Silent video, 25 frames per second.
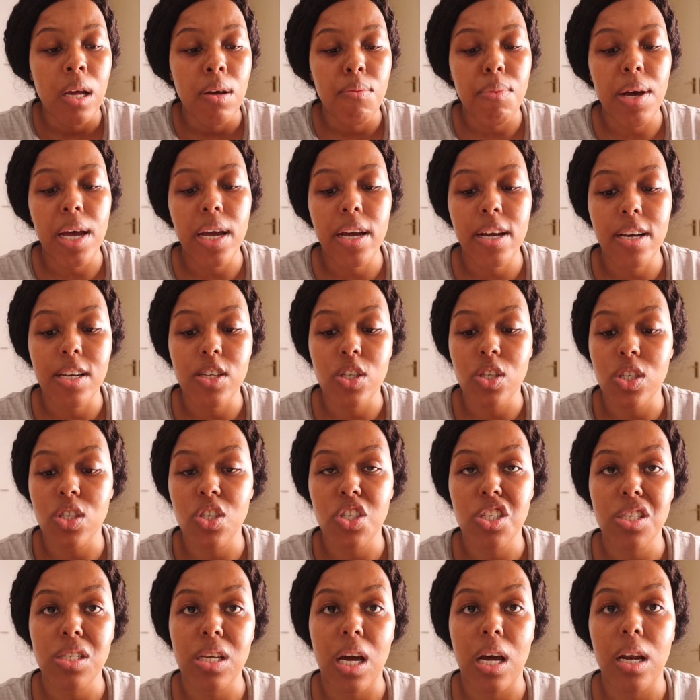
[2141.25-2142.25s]
My English is
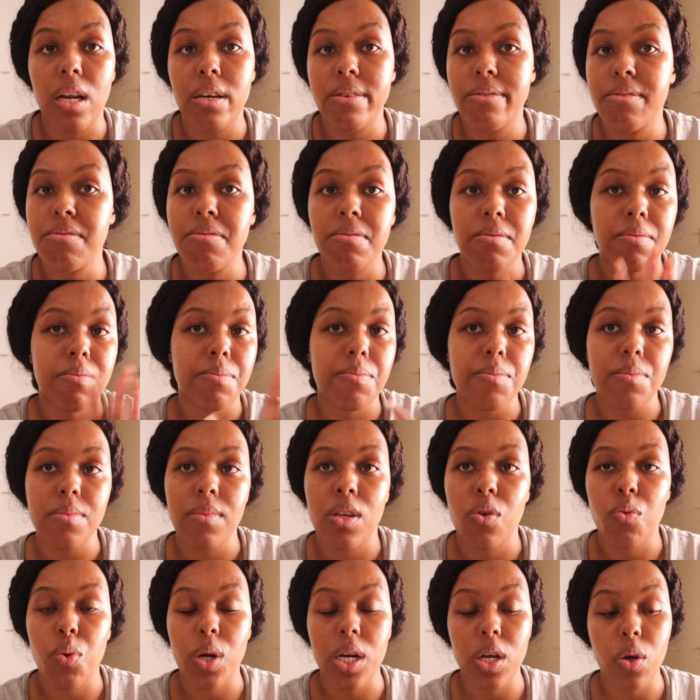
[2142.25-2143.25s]
just kind of
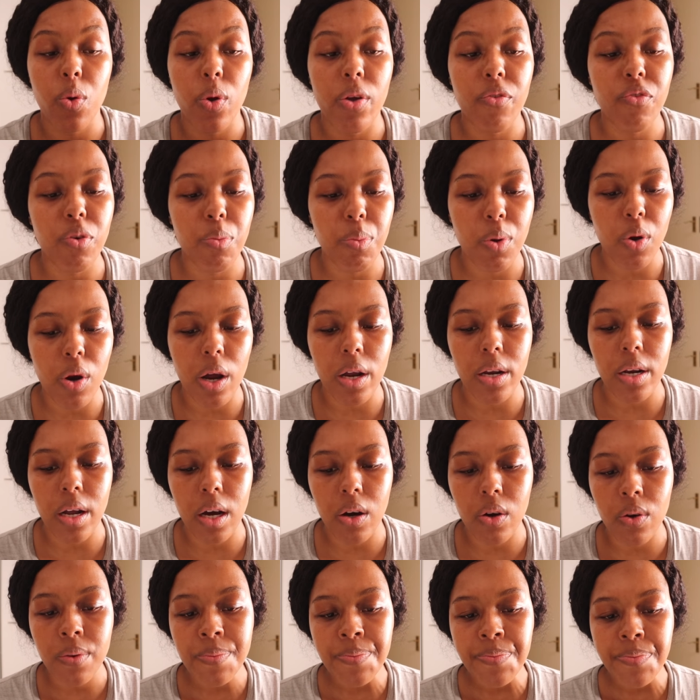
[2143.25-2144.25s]
running away from me right
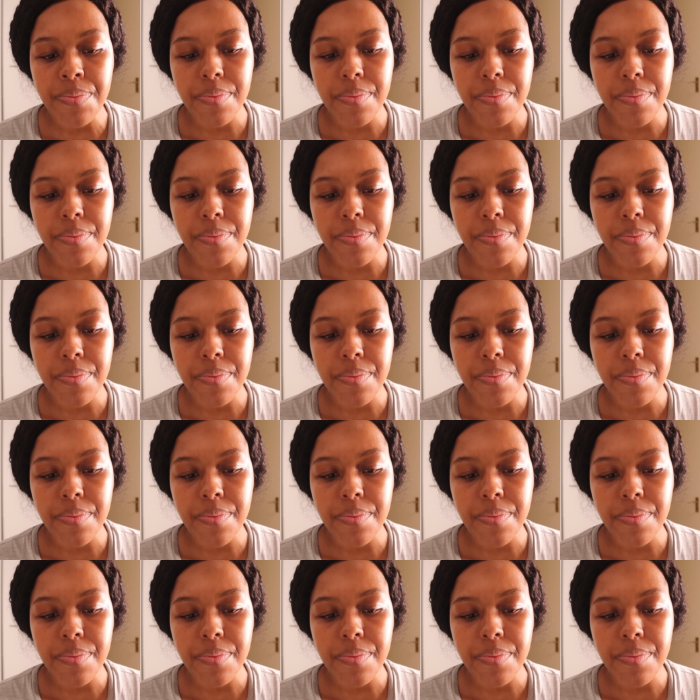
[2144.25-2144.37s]
now.